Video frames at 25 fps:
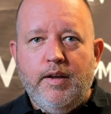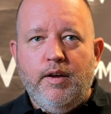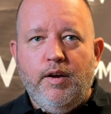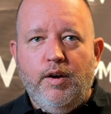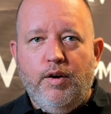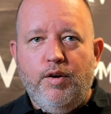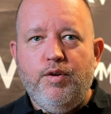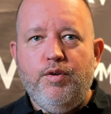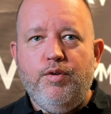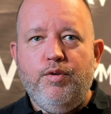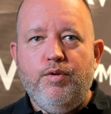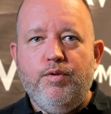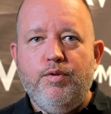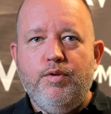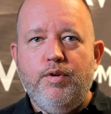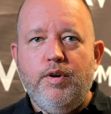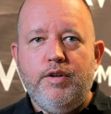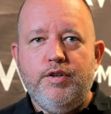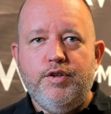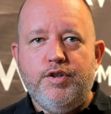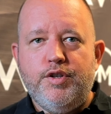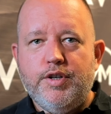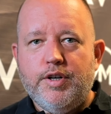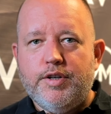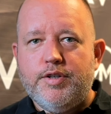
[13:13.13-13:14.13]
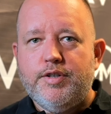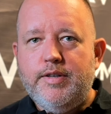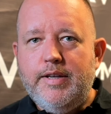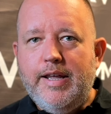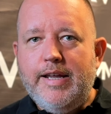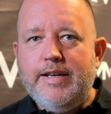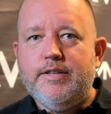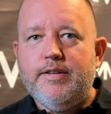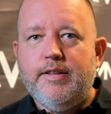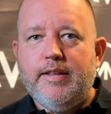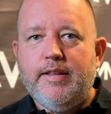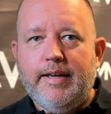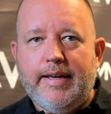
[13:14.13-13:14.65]
who just
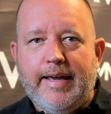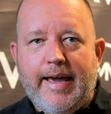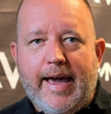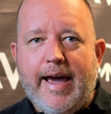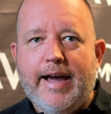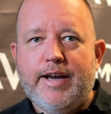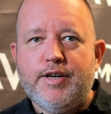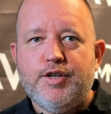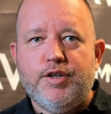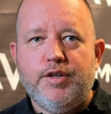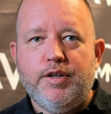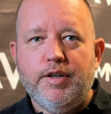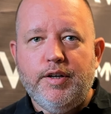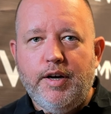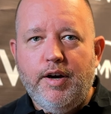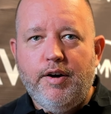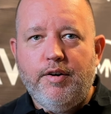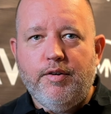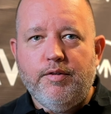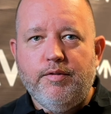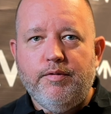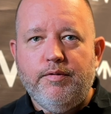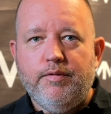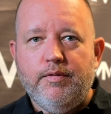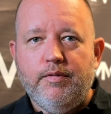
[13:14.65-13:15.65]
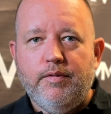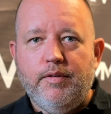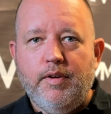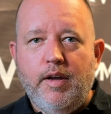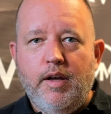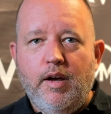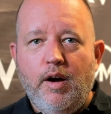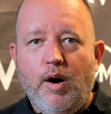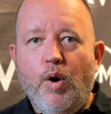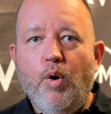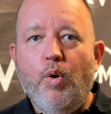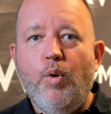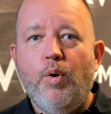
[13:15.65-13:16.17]
needs the cash to go.
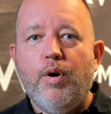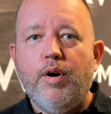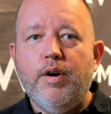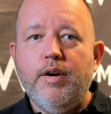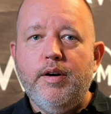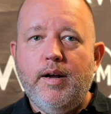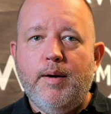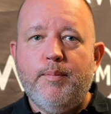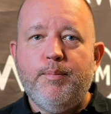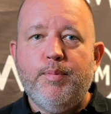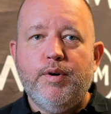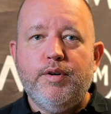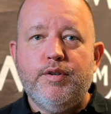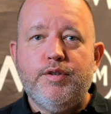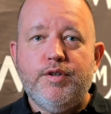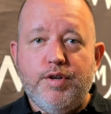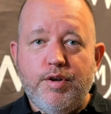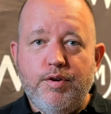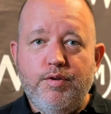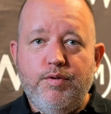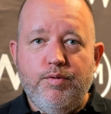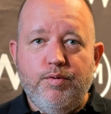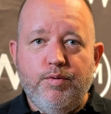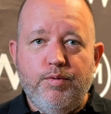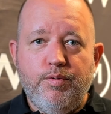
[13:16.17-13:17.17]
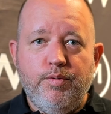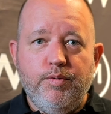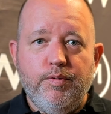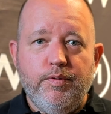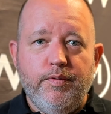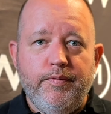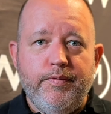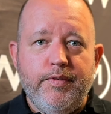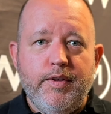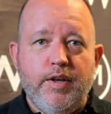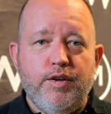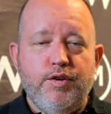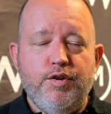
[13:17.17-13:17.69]
Or number two,
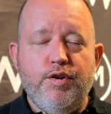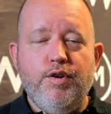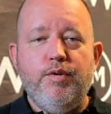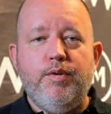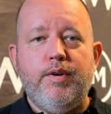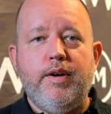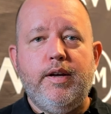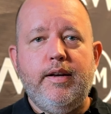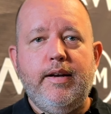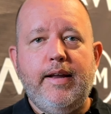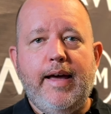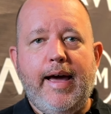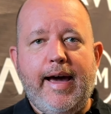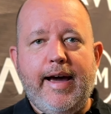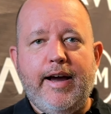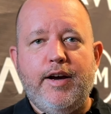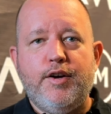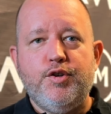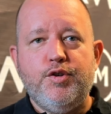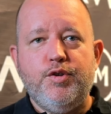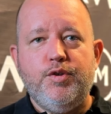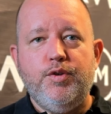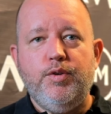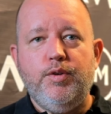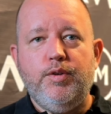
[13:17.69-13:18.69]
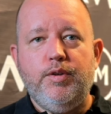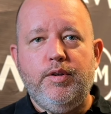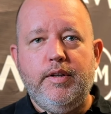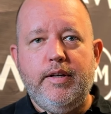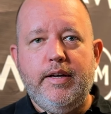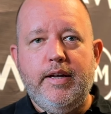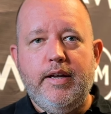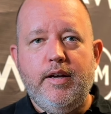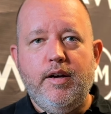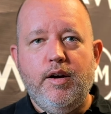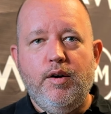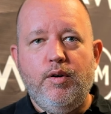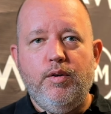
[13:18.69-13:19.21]
you can
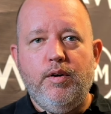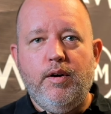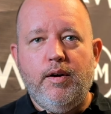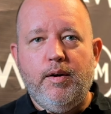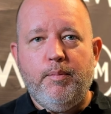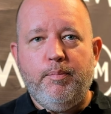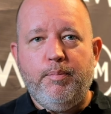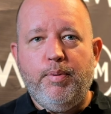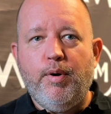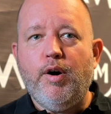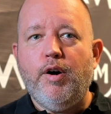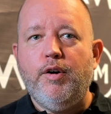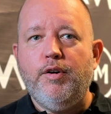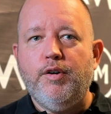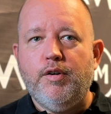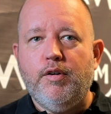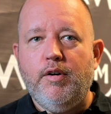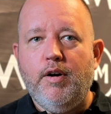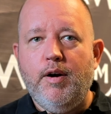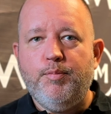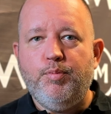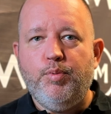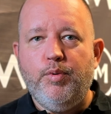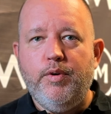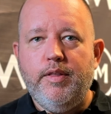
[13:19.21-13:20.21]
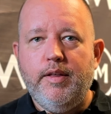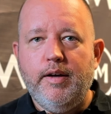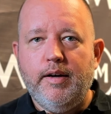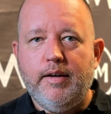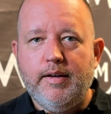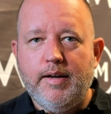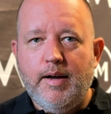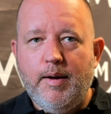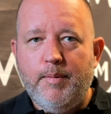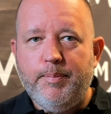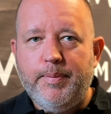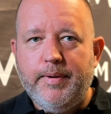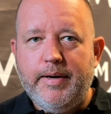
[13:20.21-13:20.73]
actually partner up with a
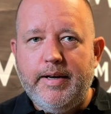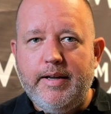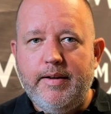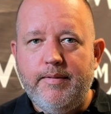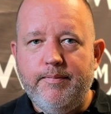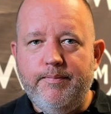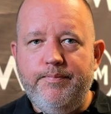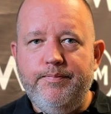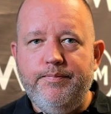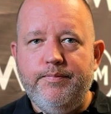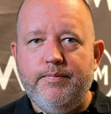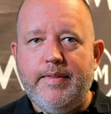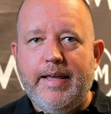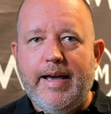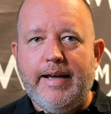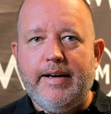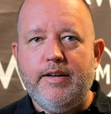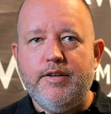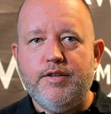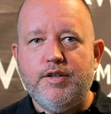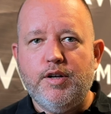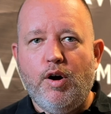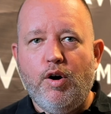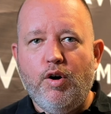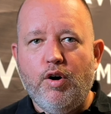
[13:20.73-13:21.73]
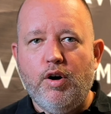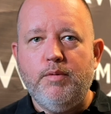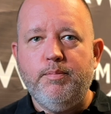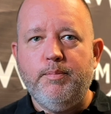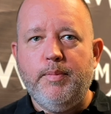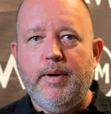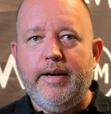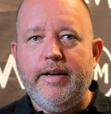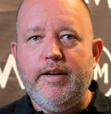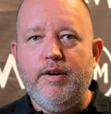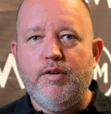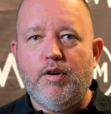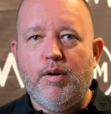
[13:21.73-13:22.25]
company that is a hard
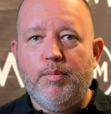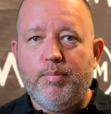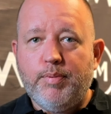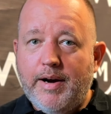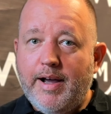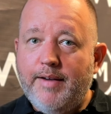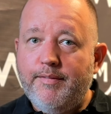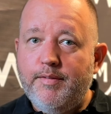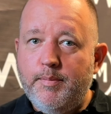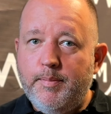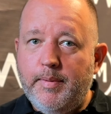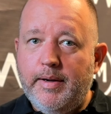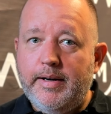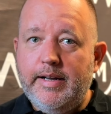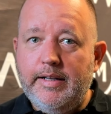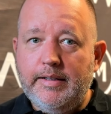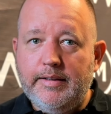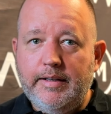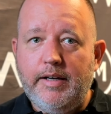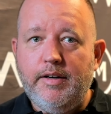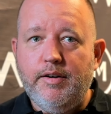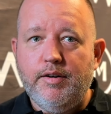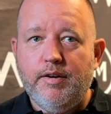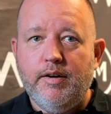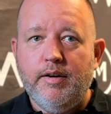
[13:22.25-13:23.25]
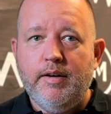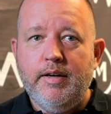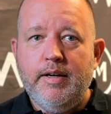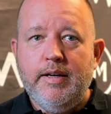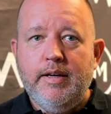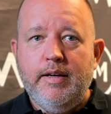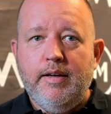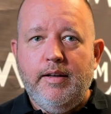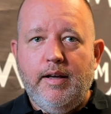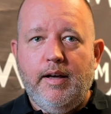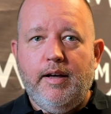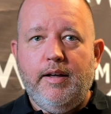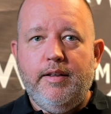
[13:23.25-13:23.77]
money or a private money lender.
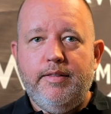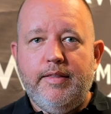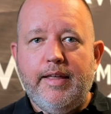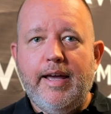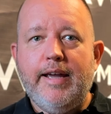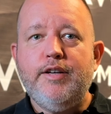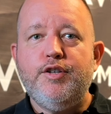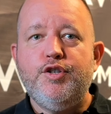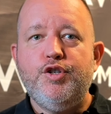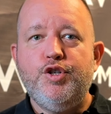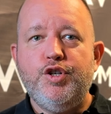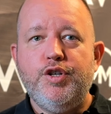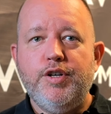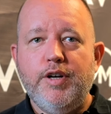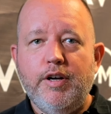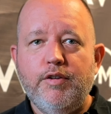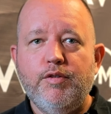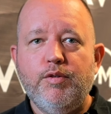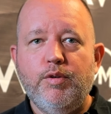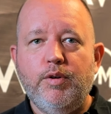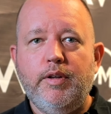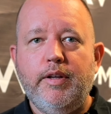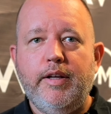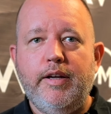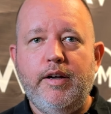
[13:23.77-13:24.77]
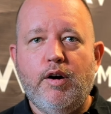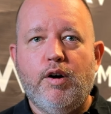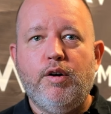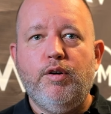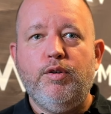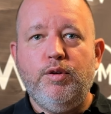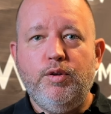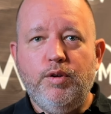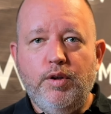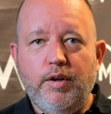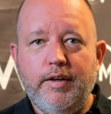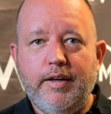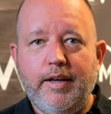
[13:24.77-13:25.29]
They generally are
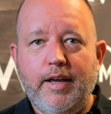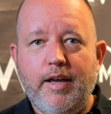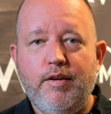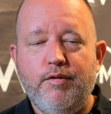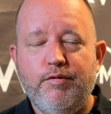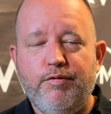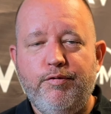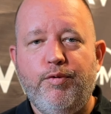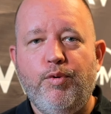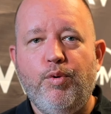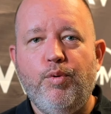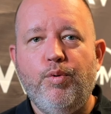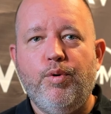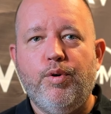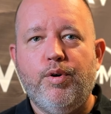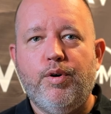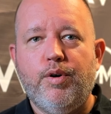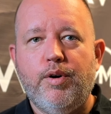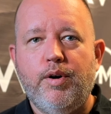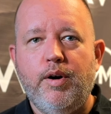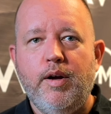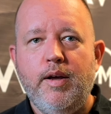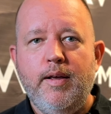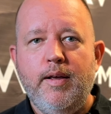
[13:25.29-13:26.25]
looking for